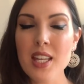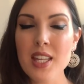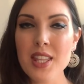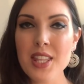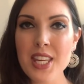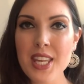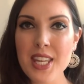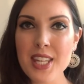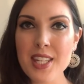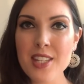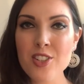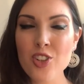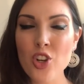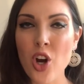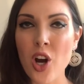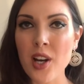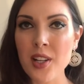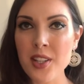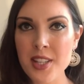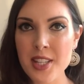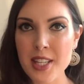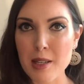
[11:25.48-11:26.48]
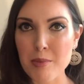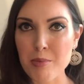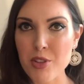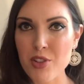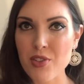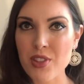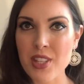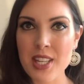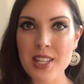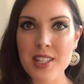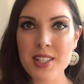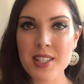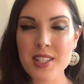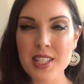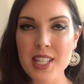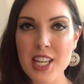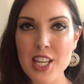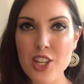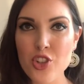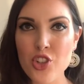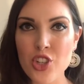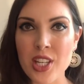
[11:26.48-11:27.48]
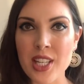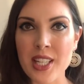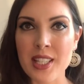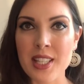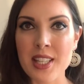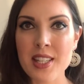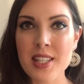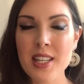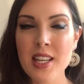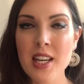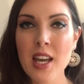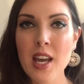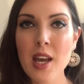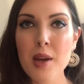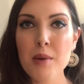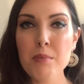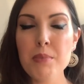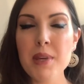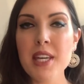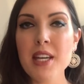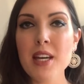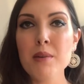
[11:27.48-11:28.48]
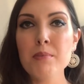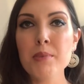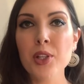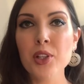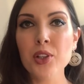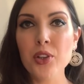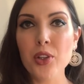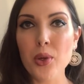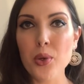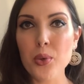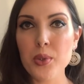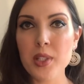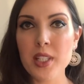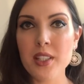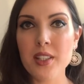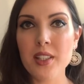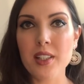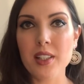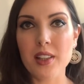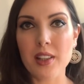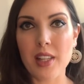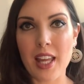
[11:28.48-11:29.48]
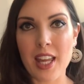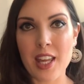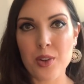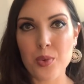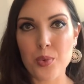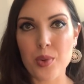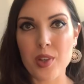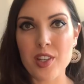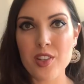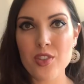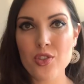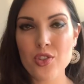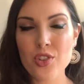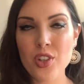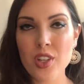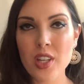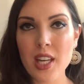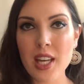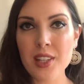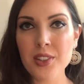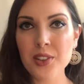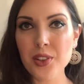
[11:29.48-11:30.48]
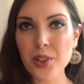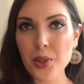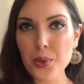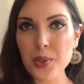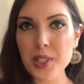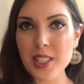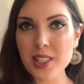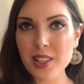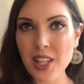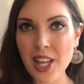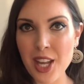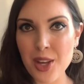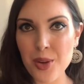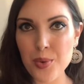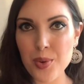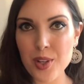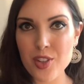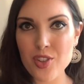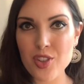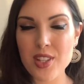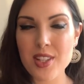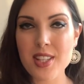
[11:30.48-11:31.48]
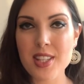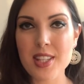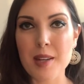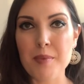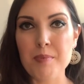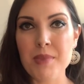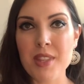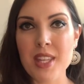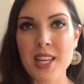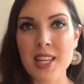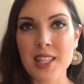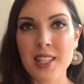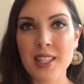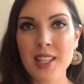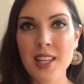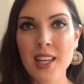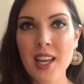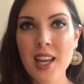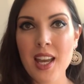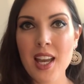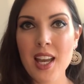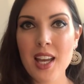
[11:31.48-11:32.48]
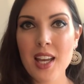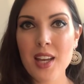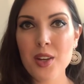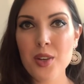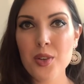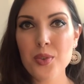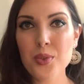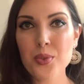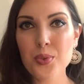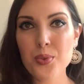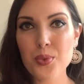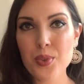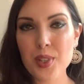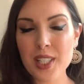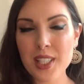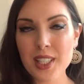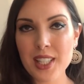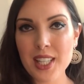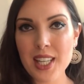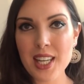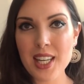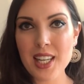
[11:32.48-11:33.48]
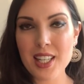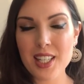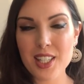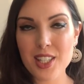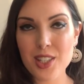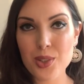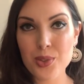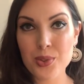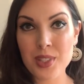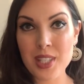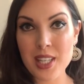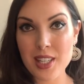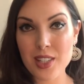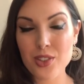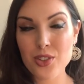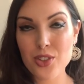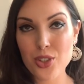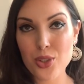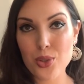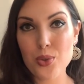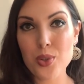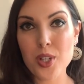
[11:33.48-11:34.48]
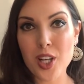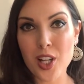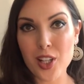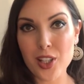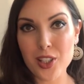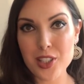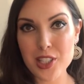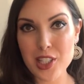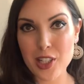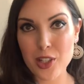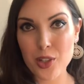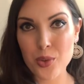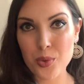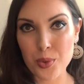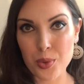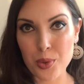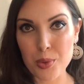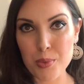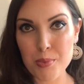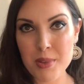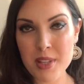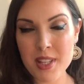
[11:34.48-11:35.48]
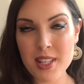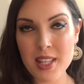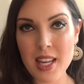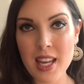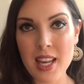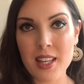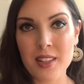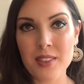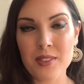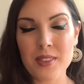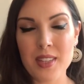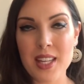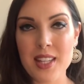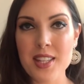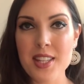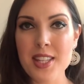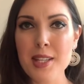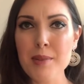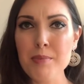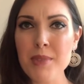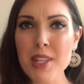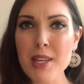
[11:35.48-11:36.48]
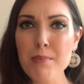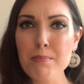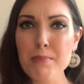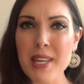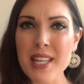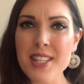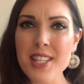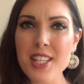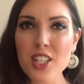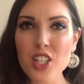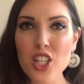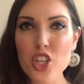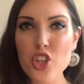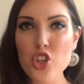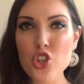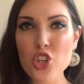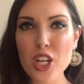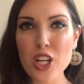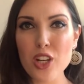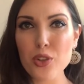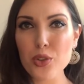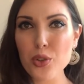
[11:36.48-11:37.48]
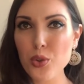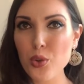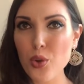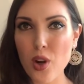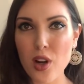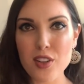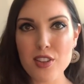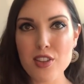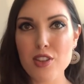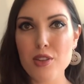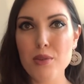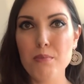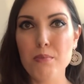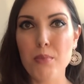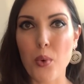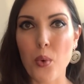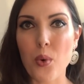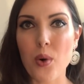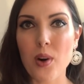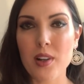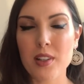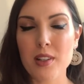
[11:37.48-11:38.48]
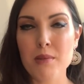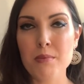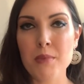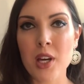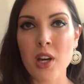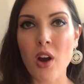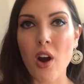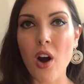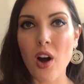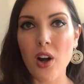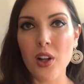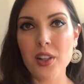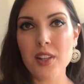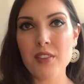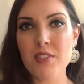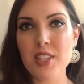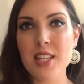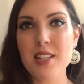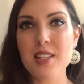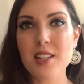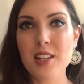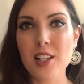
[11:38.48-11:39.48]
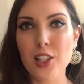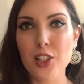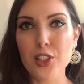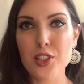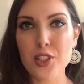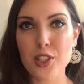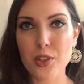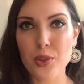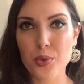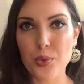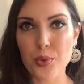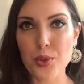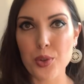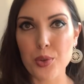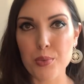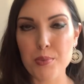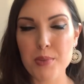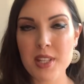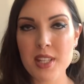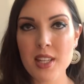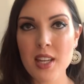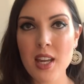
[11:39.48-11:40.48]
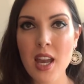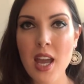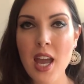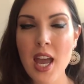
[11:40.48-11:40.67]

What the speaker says: these concepts or these teachings become a loaded language. And loaded language is something really unique to cultic groups and something basically shared across the board among all of these cultic groups